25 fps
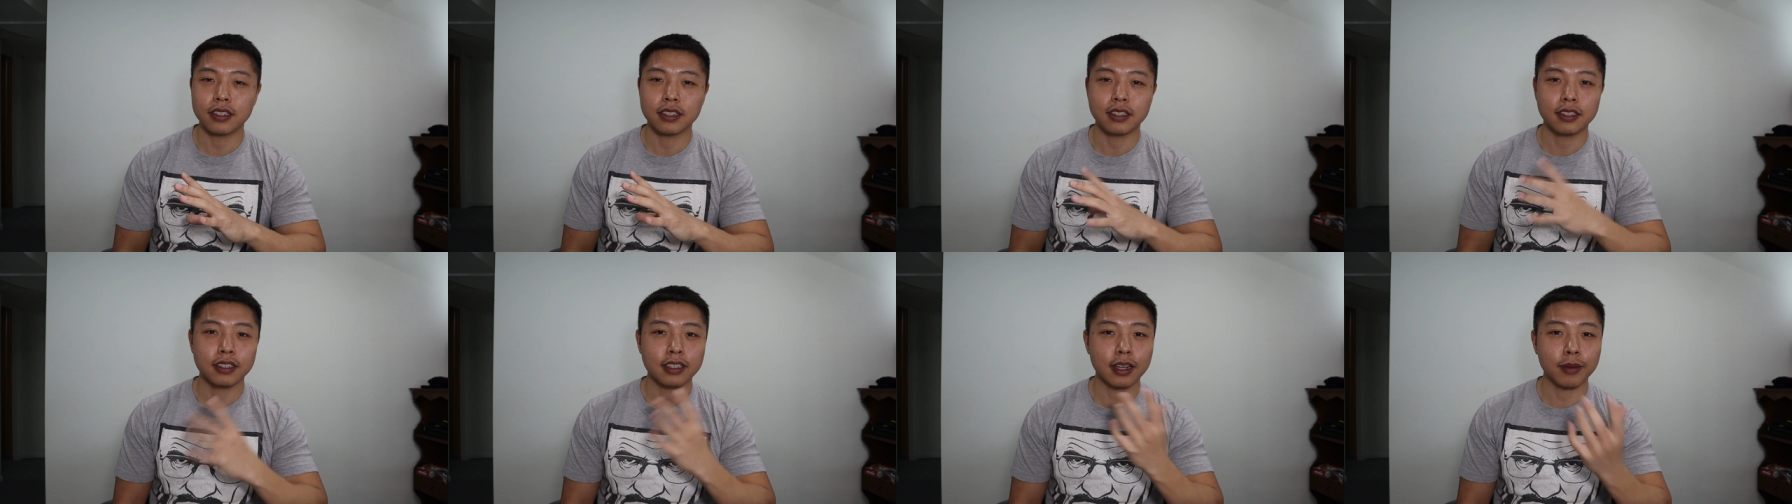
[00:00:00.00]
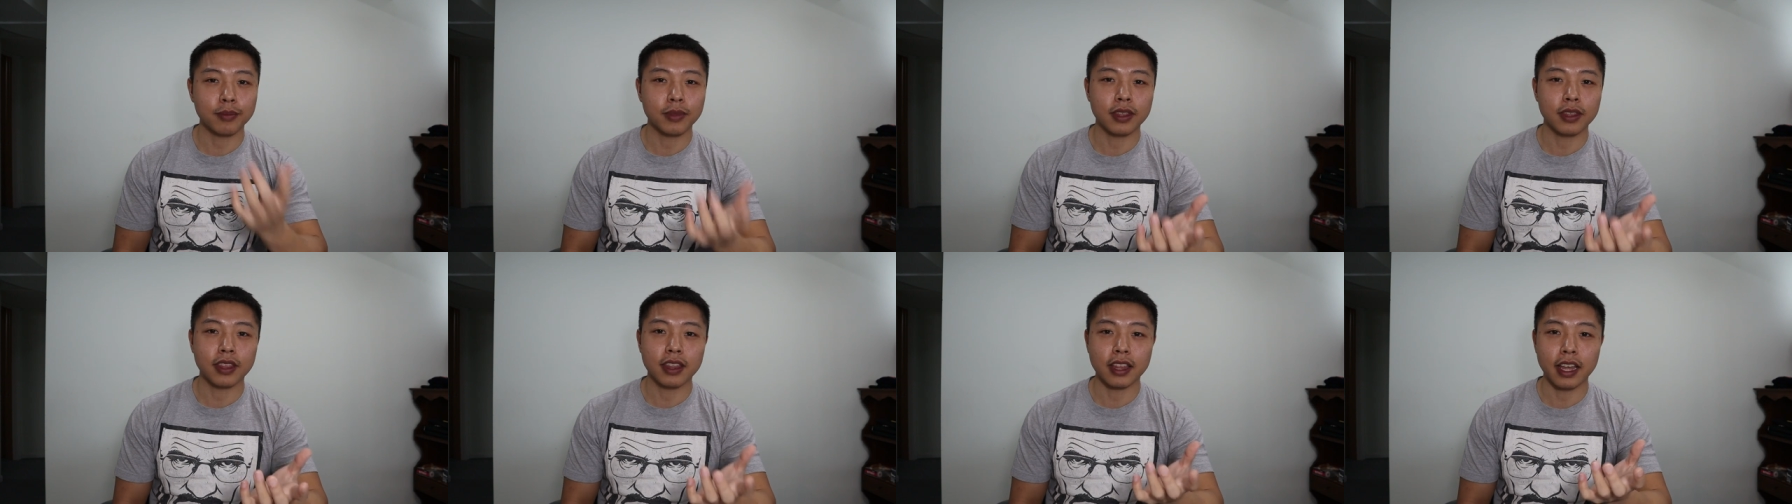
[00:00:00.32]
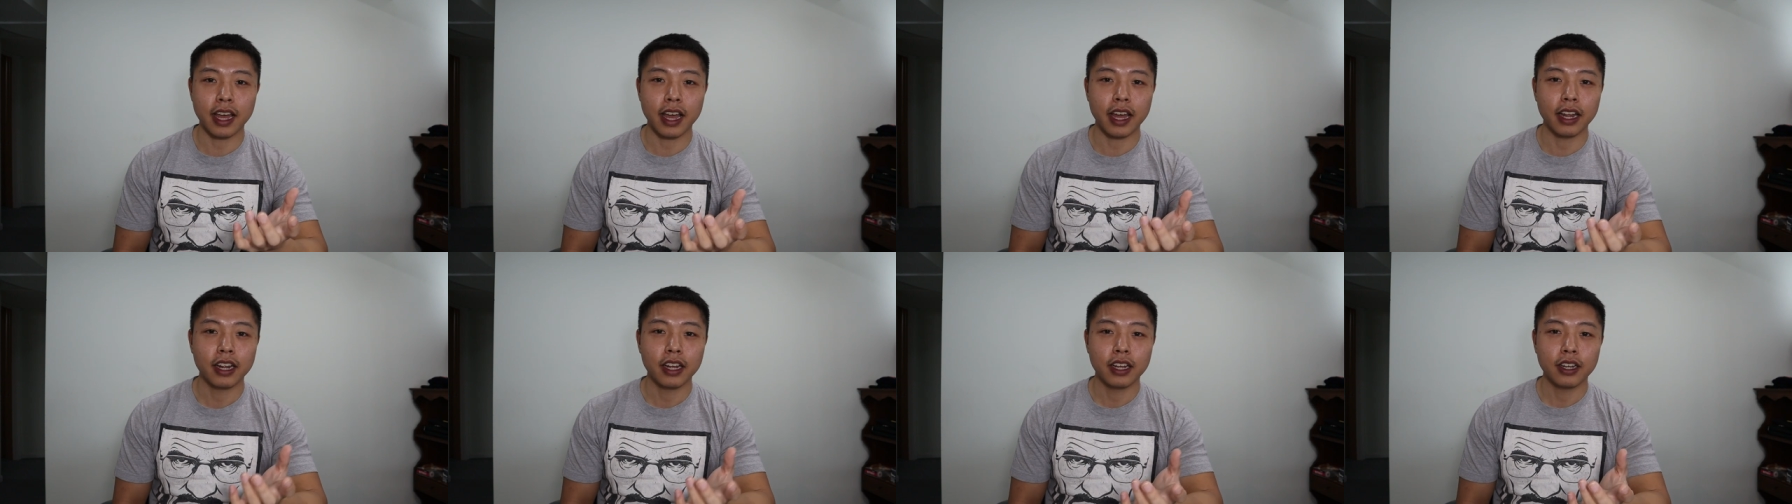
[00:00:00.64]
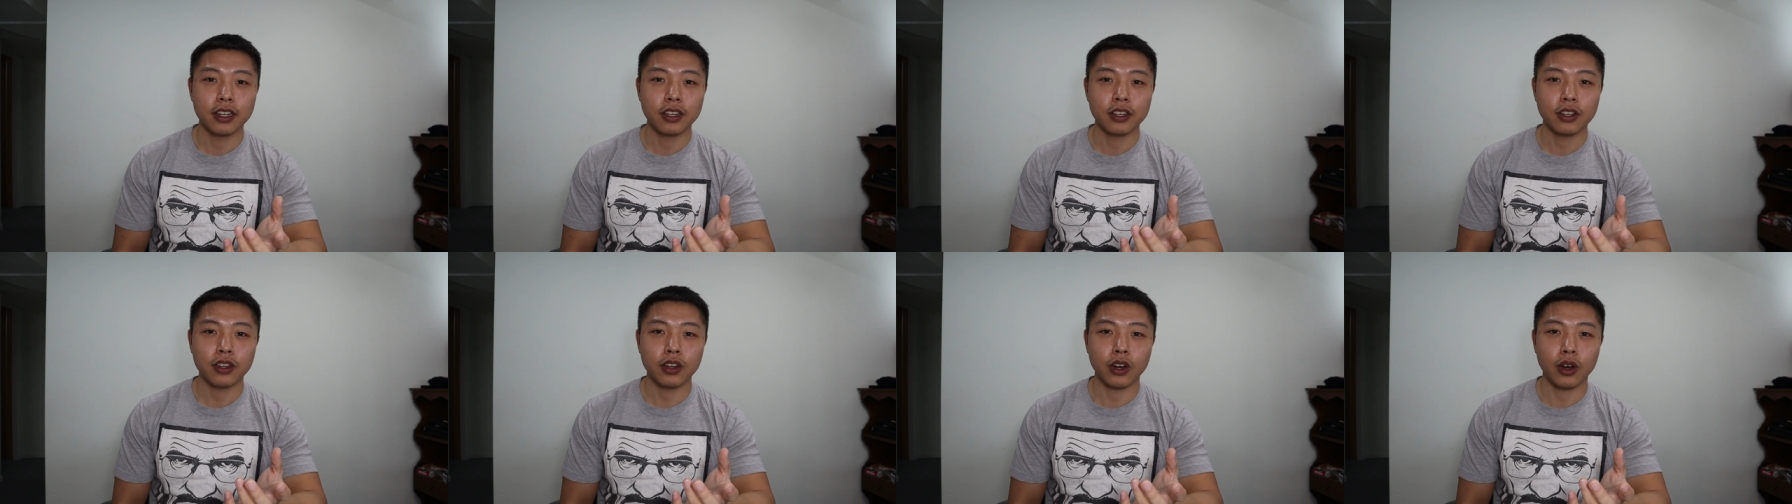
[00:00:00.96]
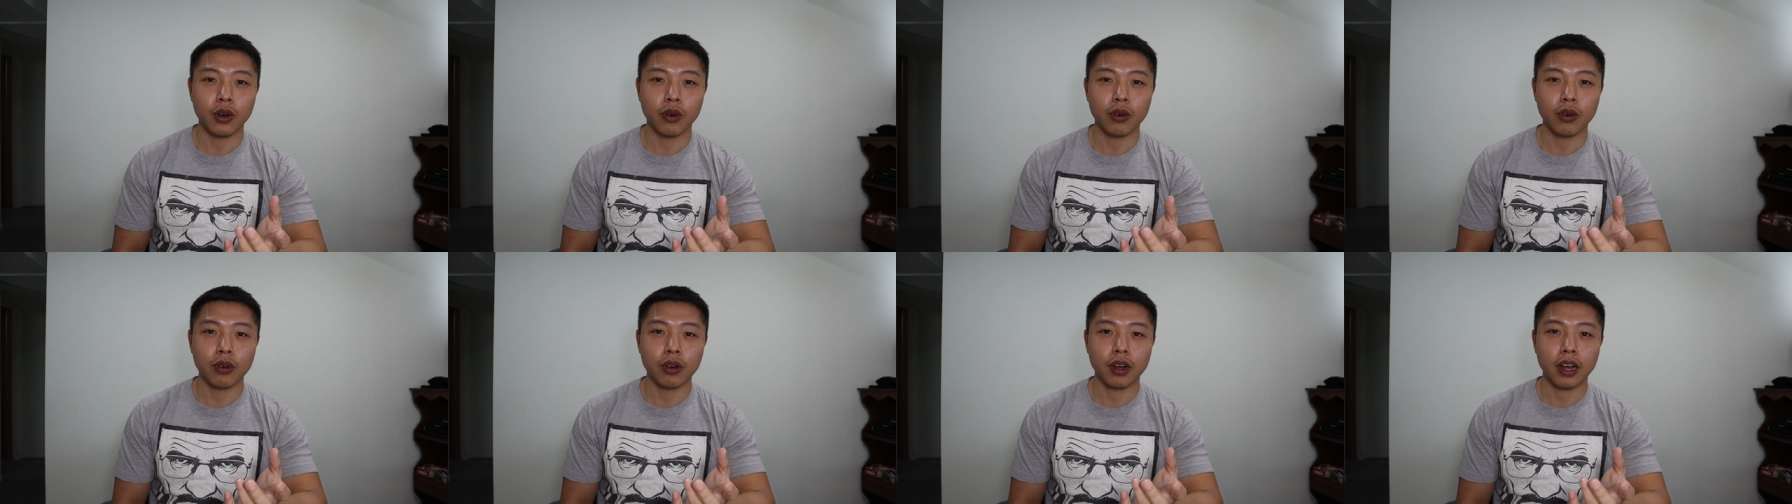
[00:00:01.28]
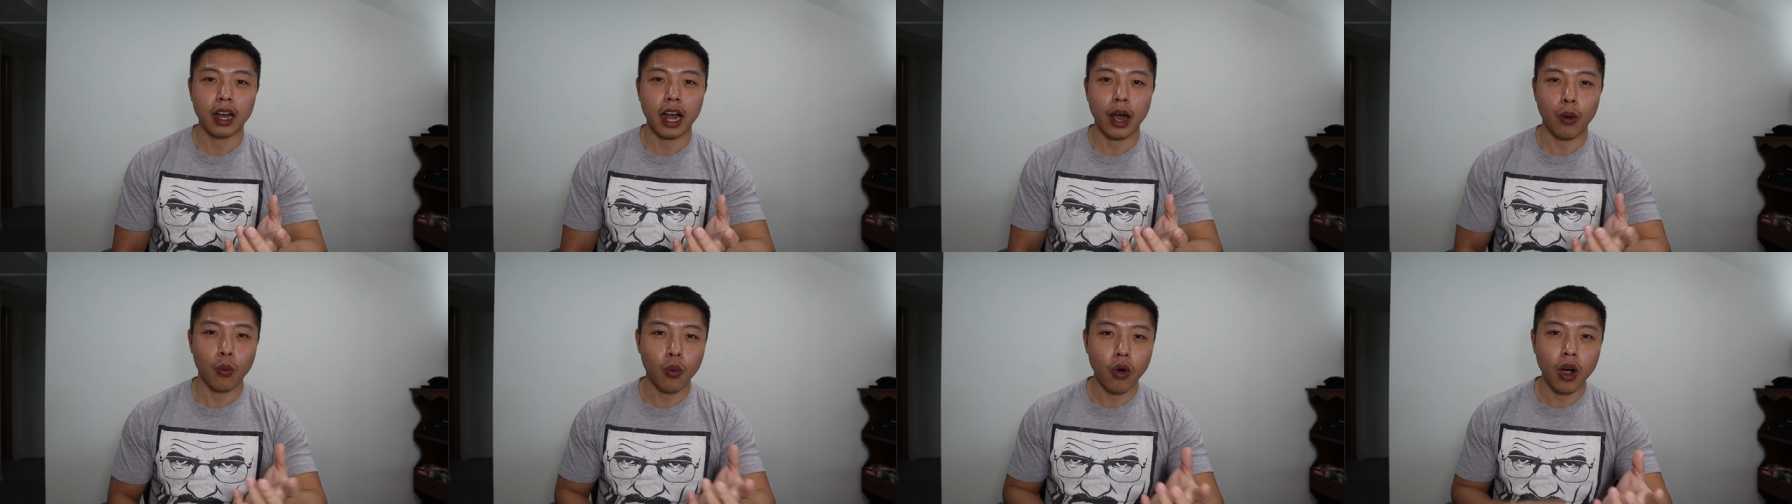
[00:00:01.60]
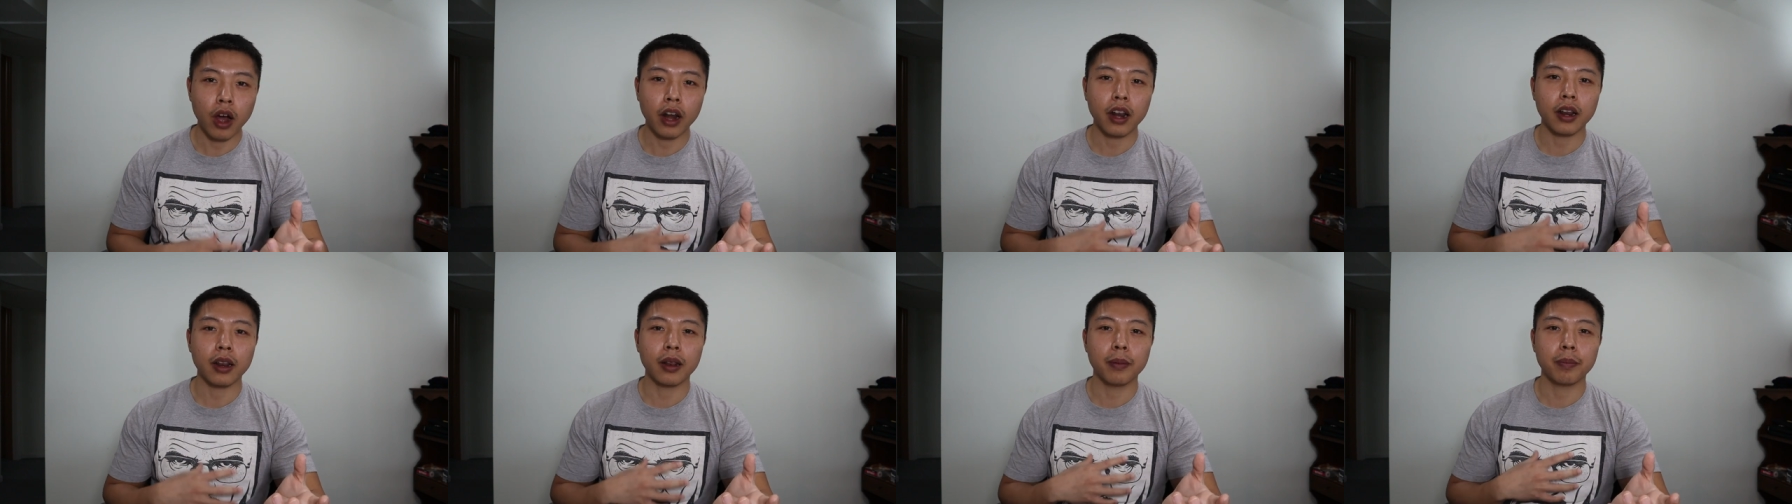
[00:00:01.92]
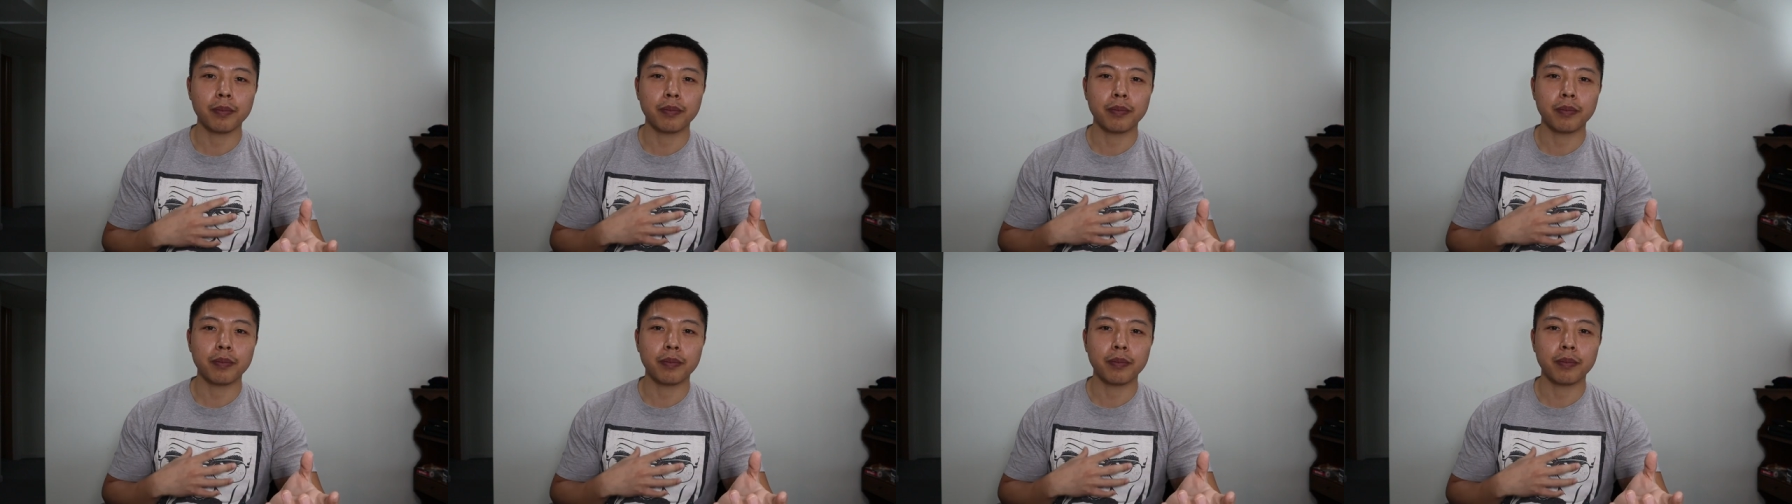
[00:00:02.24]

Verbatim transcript: something that you know i want